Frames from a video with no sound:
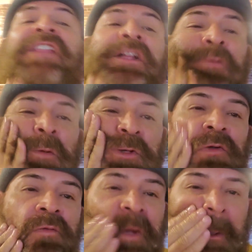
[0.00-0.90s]
That's
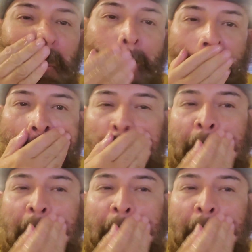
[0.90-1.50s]
what you really want.